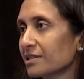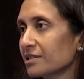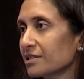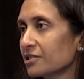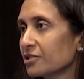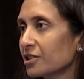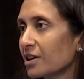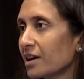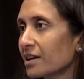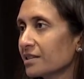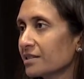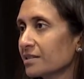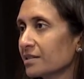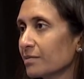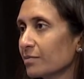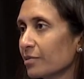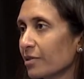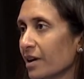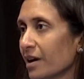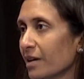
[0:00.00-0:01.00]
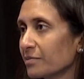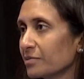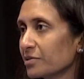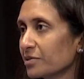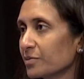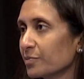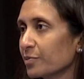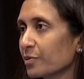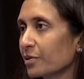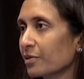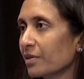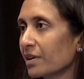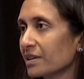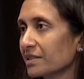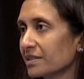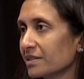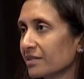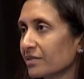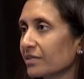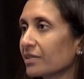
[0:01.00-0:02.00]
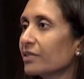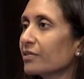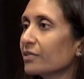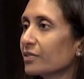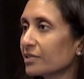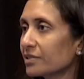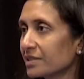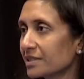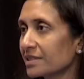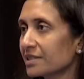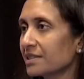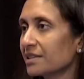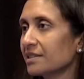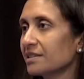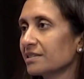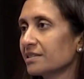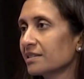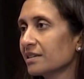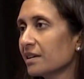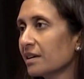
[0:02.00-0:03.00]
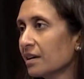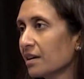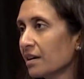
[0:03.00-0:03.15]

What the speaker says: in the chest and perhaps there's progressive liver disease,